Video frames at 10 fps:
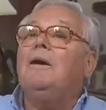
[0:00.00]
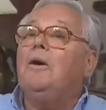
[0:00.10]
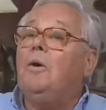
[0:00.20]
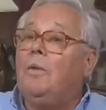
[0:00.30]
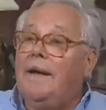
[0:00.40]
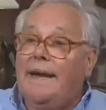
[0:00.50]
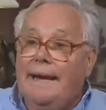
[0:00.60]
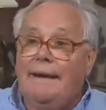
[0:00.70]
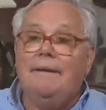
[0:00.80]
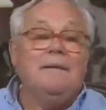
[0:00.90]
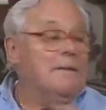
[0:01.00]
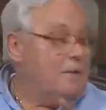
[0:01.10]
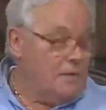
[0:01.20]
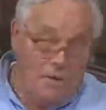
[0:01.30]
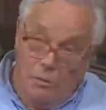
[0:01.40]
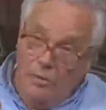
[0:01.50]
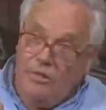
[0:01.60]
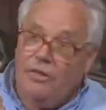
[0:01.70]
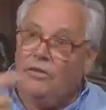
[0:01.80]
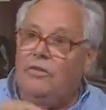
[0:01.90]
Okay, come
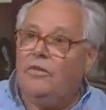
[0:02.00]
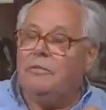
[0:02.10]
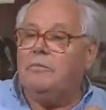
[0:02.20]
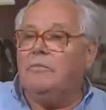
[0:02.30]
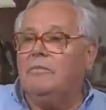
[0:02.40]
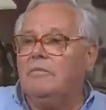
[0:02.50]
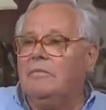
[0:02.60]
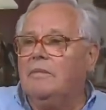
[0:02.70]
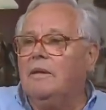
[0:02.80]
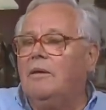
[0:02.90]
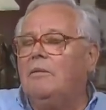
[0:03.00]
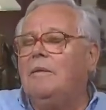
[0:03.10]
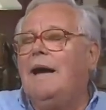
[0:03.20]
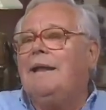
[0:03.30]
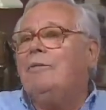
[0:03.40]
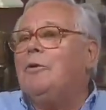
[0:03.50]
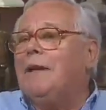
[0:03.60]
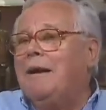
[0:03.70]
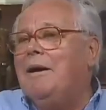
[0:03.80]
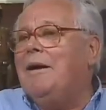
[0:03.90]
with us. I thought
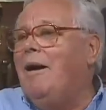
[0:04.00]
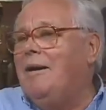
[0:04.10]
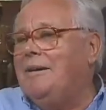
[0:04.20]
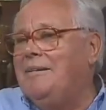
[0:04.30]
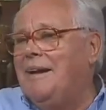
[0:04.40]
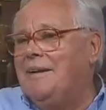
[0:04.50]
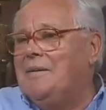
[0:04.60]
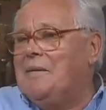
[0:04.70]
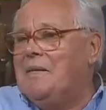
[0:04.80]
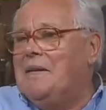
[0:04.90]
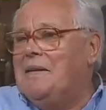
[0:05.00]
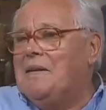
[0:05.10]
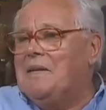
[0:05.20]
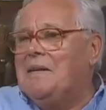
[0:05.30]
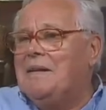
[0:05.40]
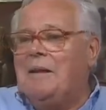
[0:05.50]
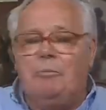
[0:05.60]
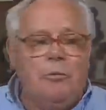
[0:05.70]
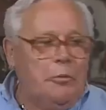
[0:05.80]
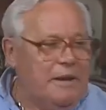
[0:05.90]
I got a heart attack. They
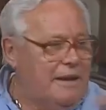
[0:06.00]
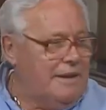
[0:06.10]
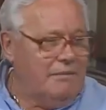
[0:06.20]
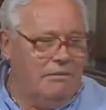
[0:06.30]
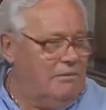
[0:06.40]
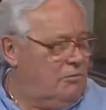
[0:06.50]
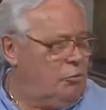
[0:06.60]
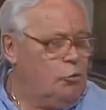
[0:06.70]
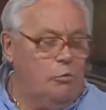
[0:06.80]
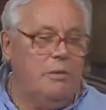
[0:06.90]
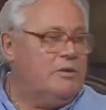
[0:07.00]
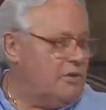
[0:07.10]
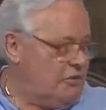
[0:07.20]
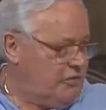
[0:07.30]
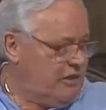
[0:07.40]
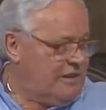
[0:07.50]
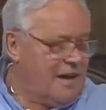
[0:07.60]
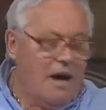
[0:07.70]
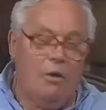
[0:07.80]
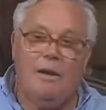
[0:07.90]
put me in a room, said, sit
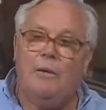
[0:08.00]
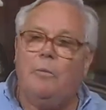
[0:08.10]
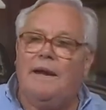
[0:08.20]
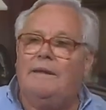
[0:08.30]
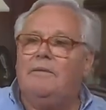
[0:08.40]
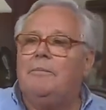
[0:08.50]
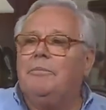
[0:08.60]
down and wait.